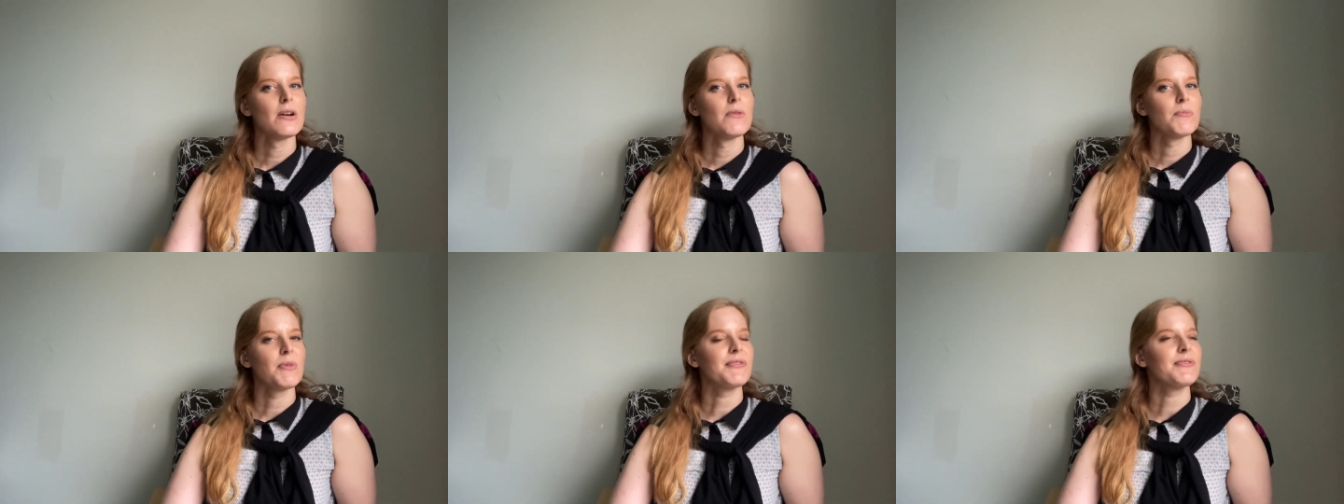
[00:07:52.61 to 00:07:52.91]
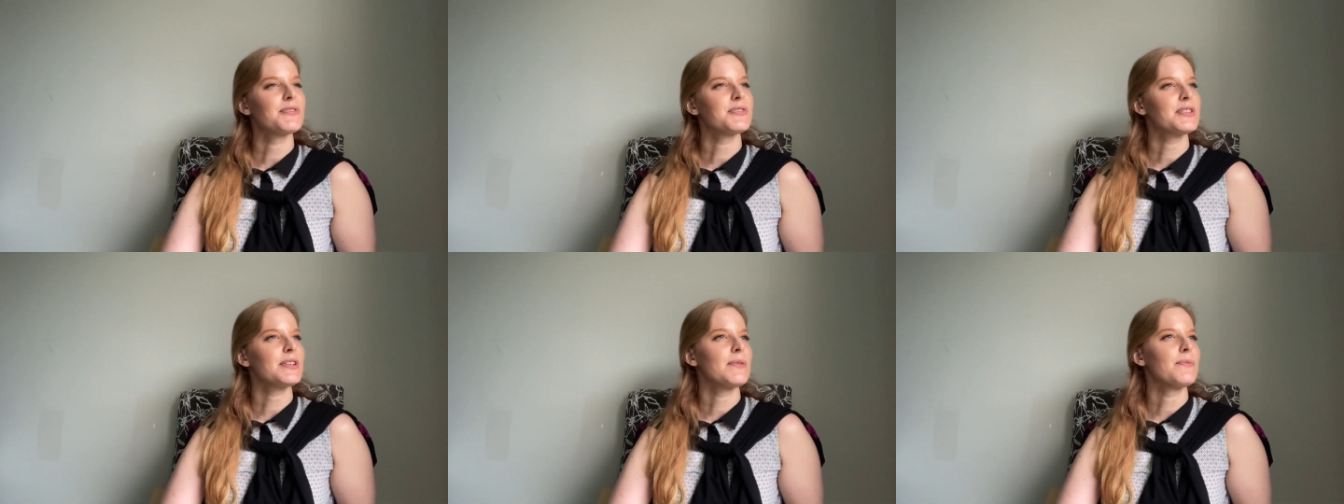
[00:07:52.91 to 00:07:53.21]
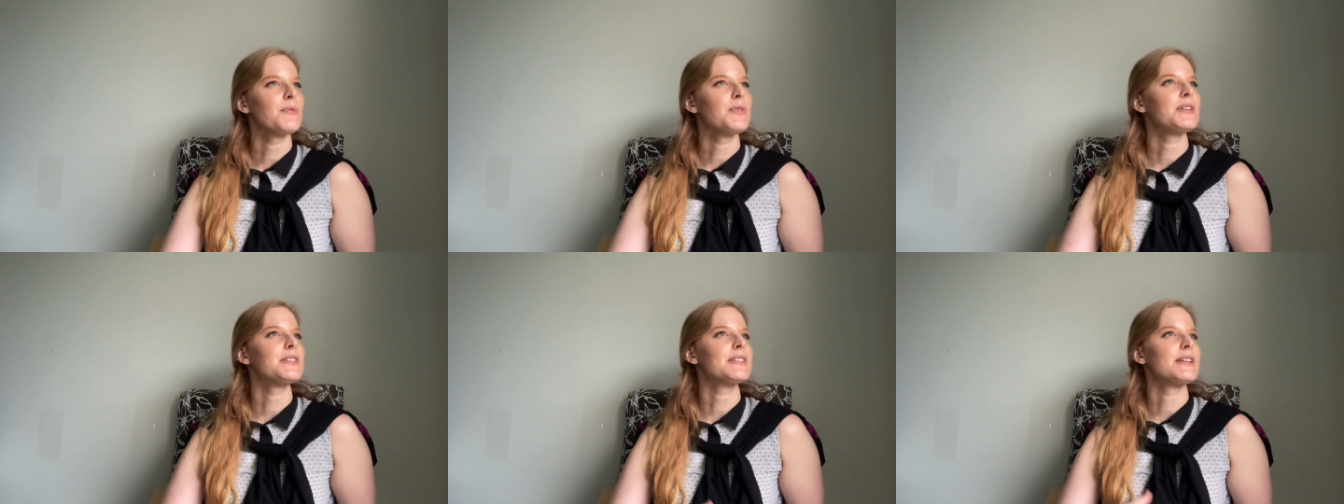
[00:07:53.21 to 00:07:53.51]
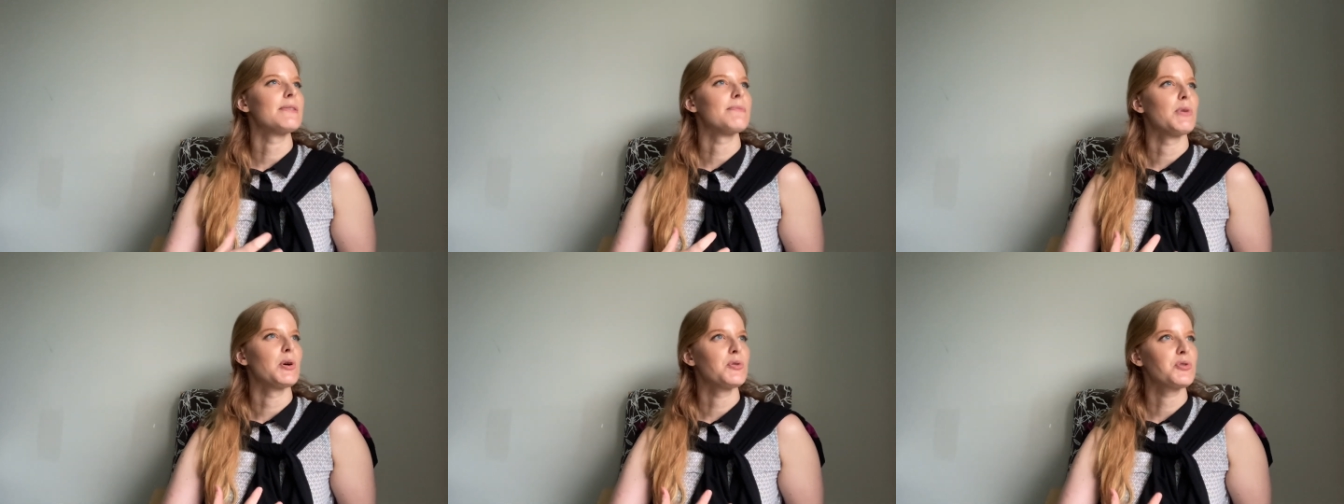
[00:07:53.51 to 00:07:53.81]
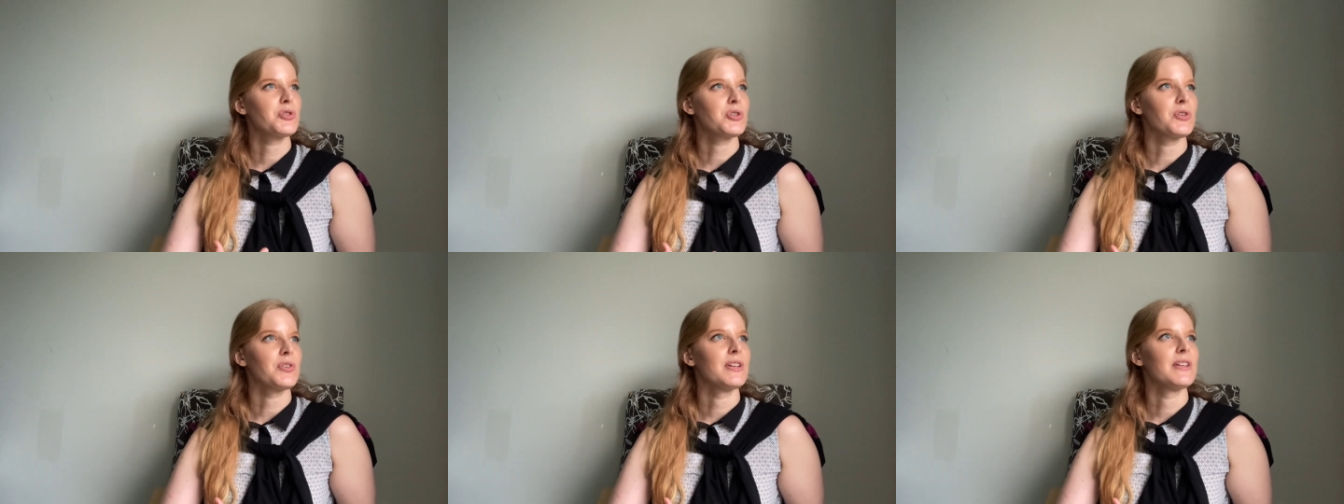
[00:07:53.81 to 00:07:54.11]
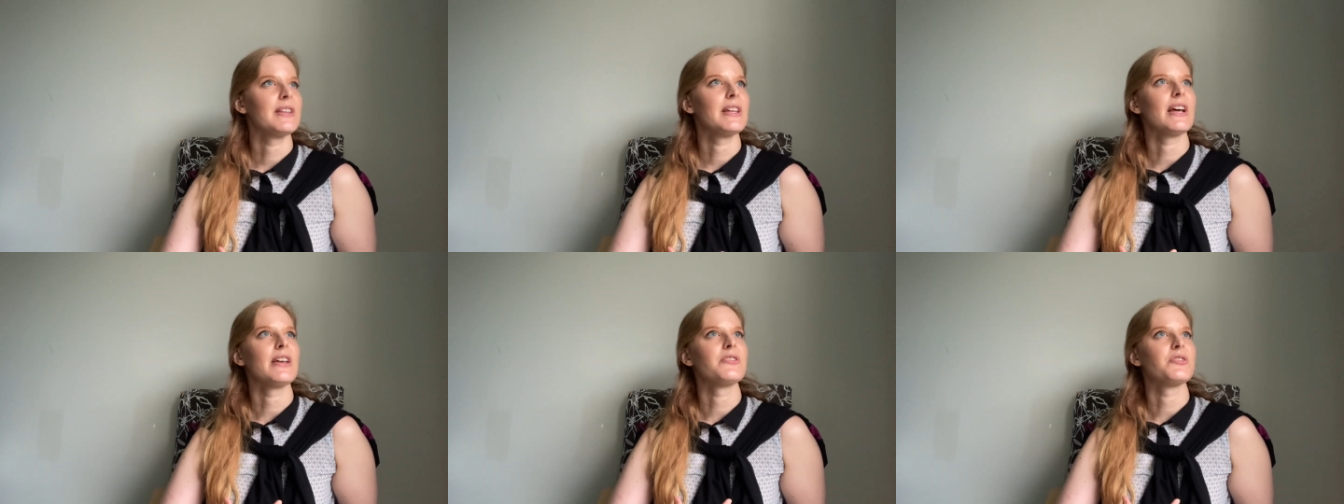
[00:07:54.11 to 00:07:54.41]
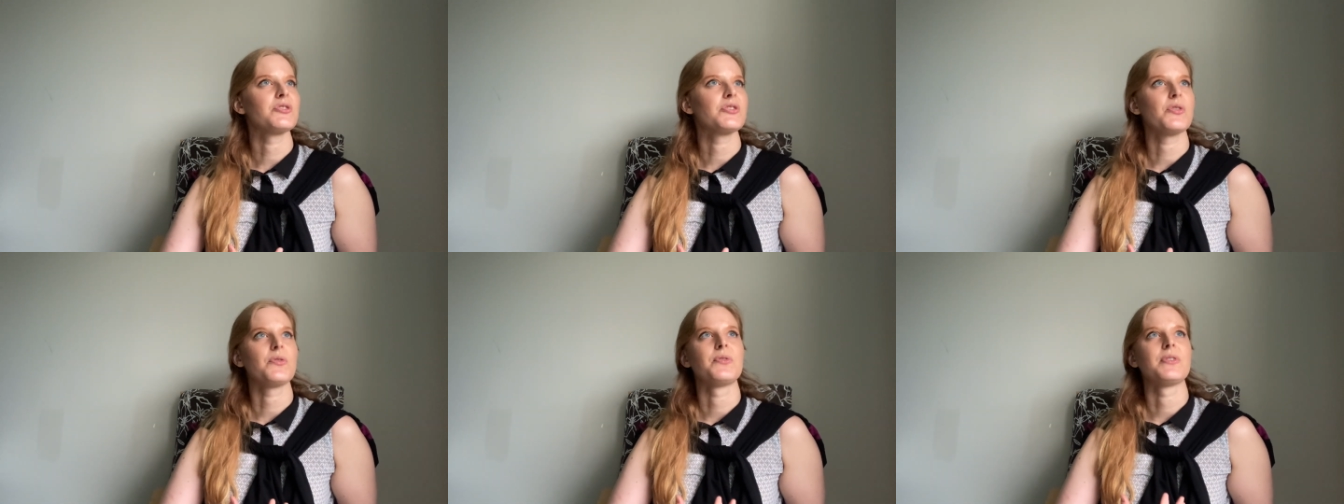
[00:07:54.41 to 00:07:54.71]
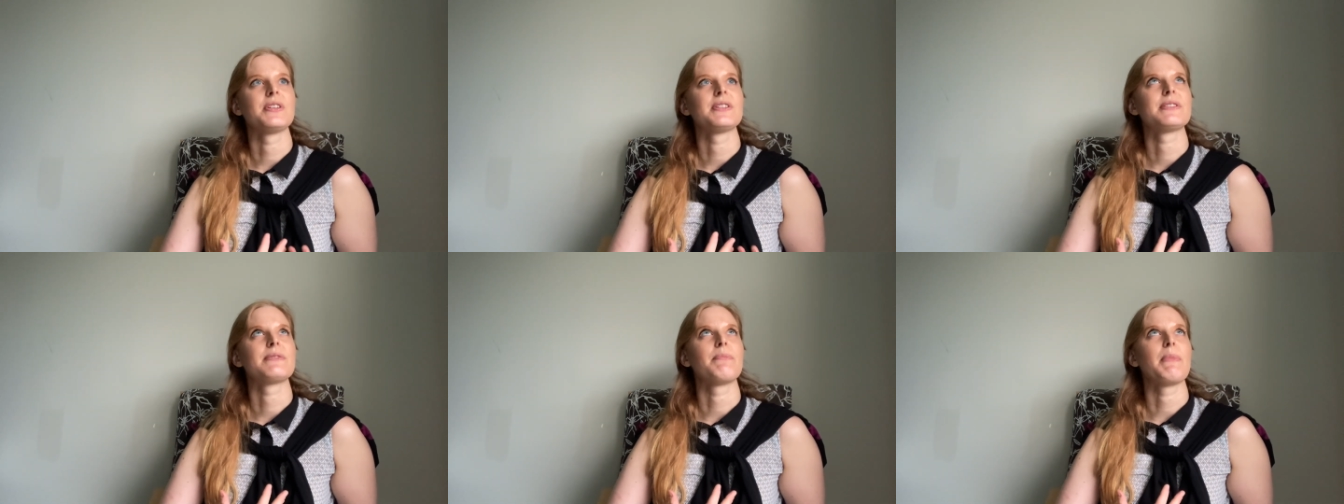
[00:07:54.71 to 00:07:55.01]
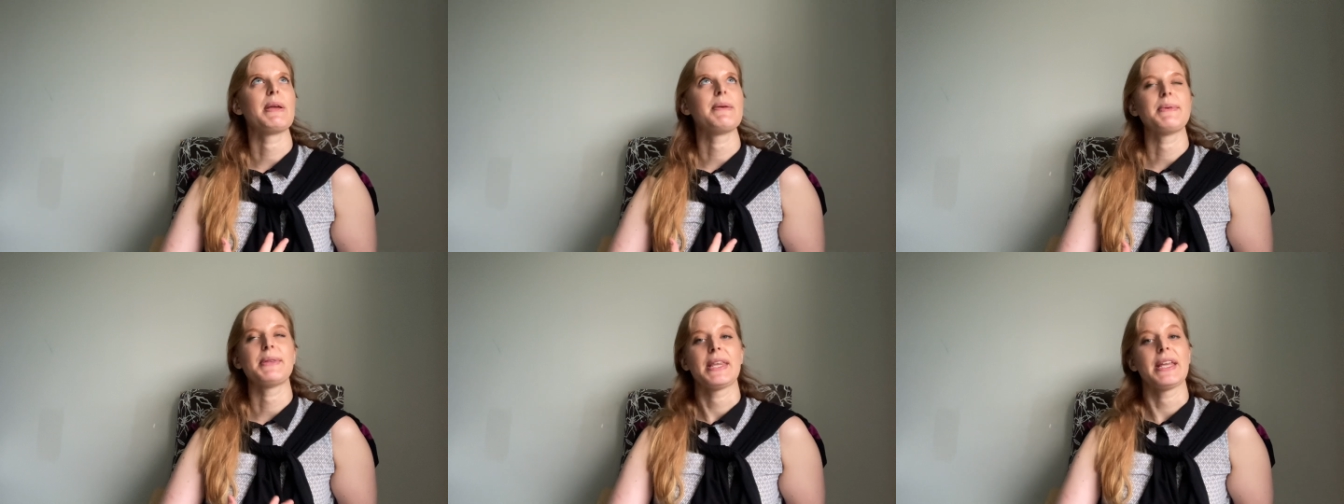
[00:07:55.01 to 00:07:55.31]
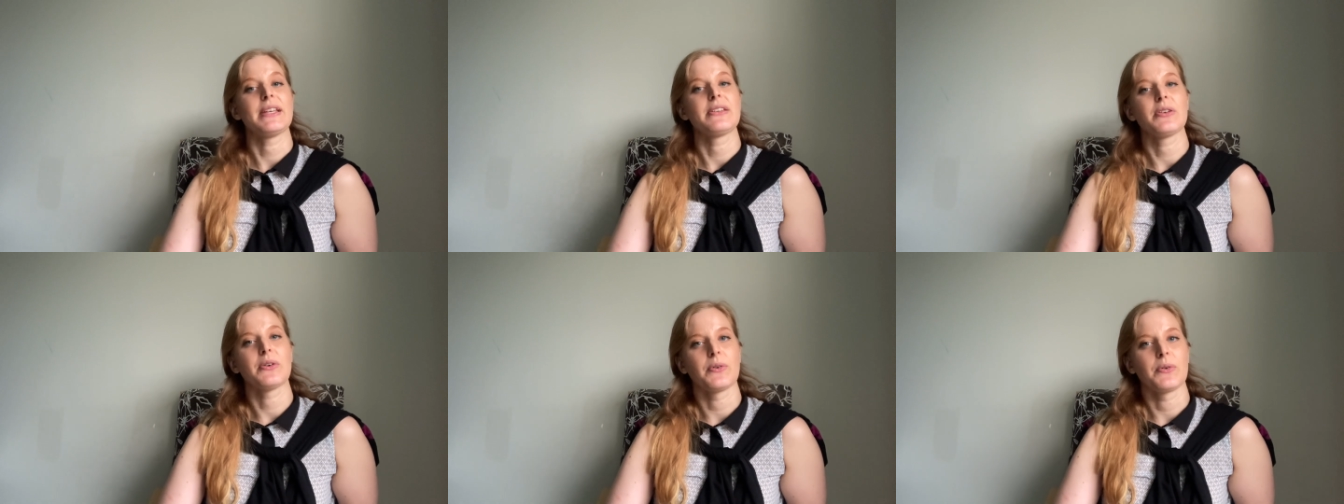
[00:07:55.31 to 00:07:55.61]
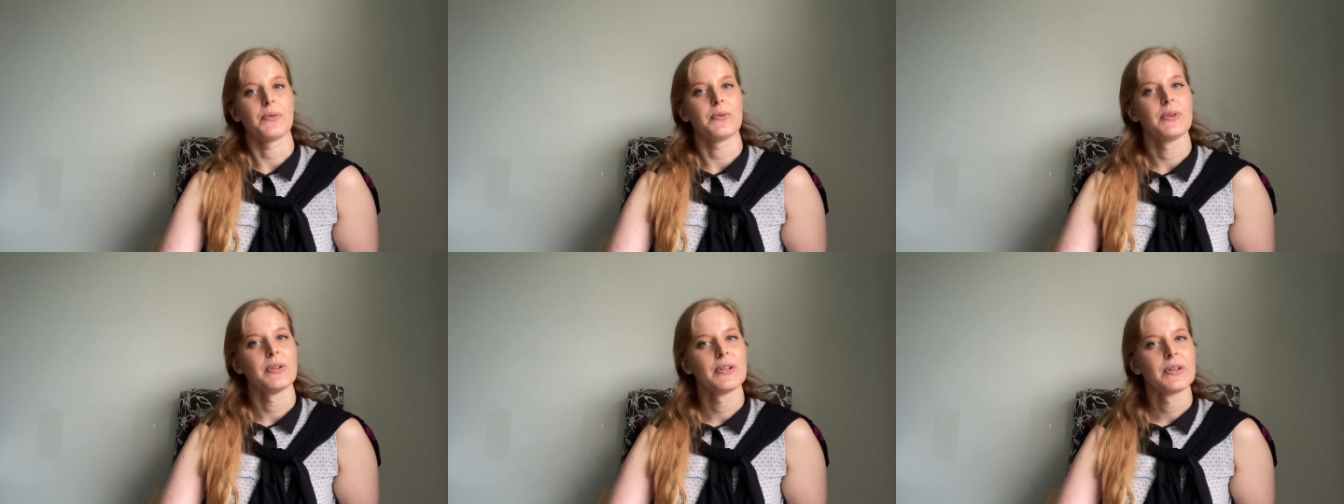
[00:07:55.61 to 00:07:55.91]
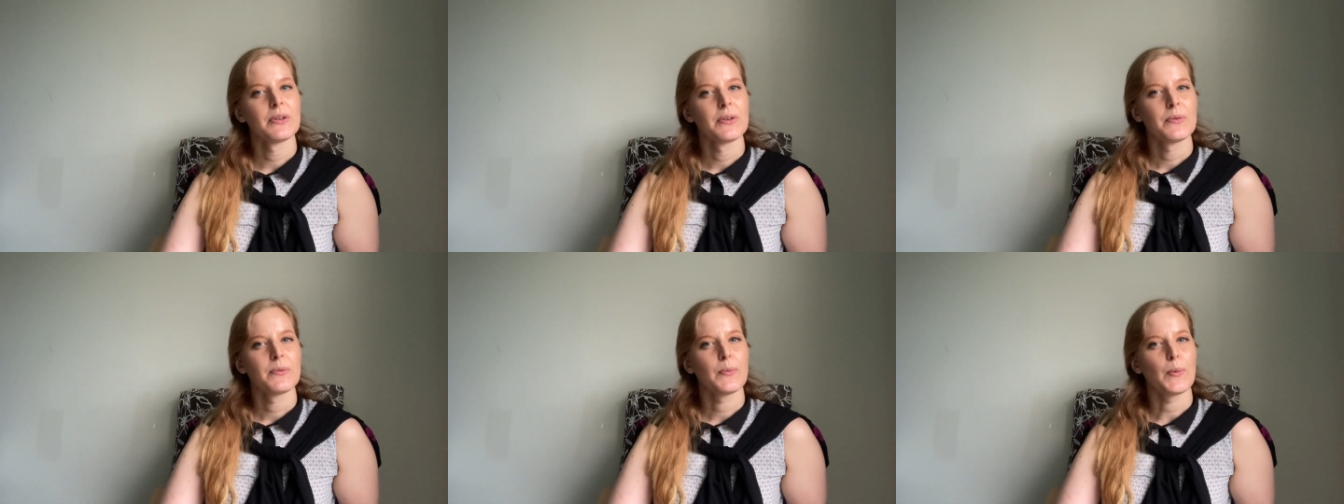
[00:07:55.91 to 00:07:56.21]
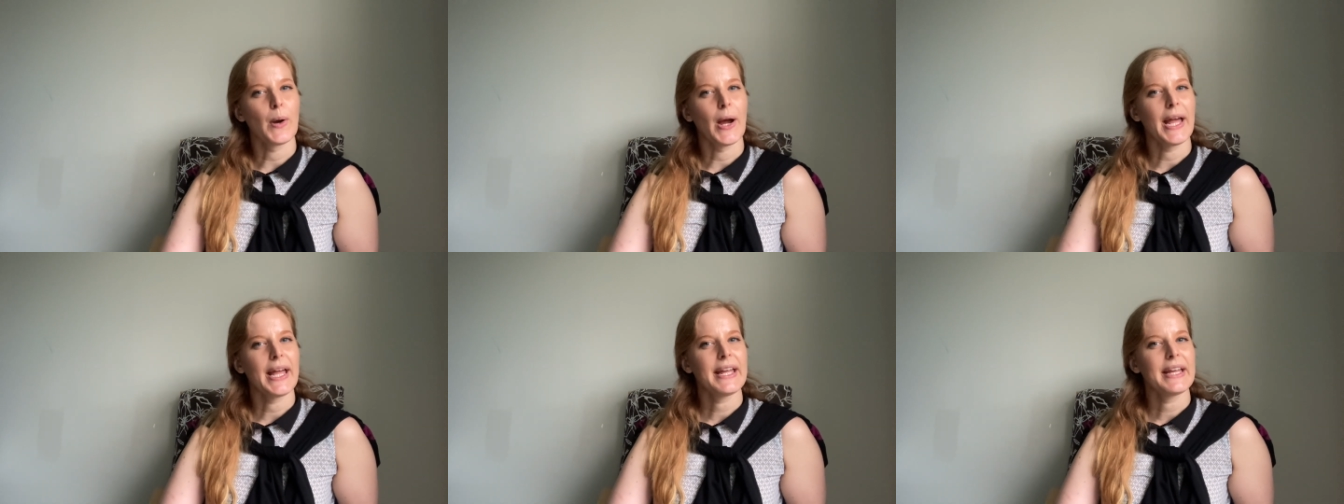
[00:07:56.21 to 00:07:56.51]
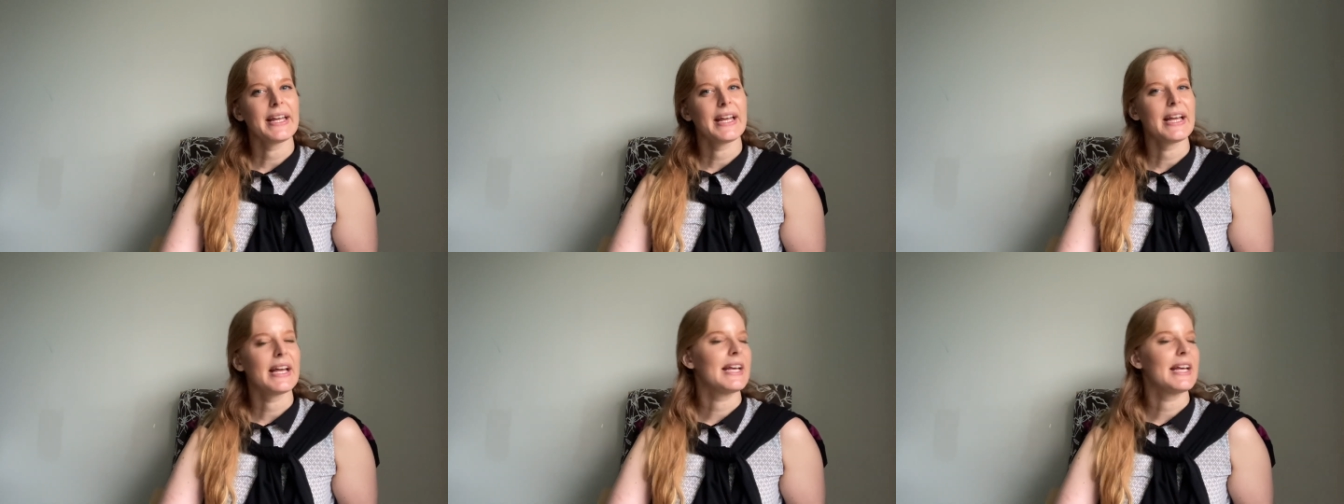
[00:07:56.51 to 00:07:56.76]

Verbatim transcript: but for some reason emotionally the undertone is maybe they don't right?